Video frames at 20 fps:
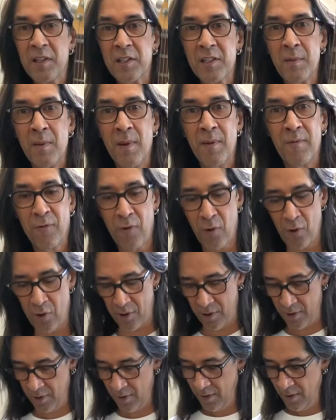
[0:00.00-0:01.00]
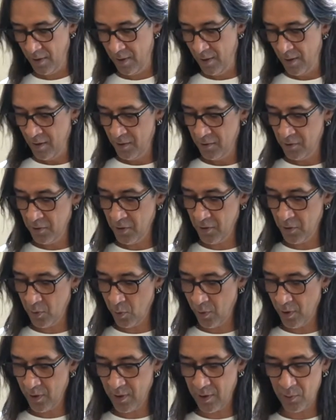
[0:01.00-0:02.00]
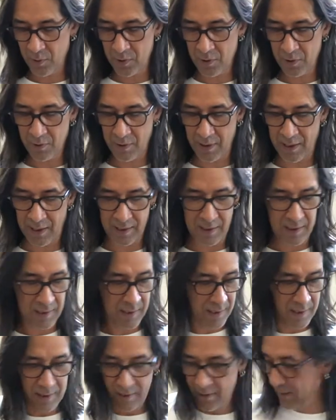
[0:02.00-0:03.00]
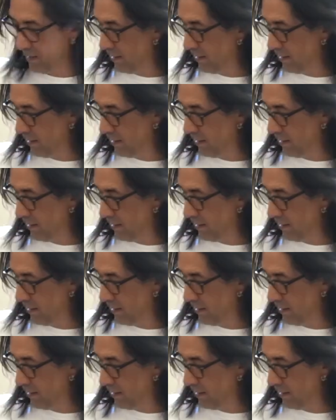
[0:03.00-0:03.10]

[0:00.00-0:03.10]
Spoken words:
the cement floor. Took it to work, it was great. So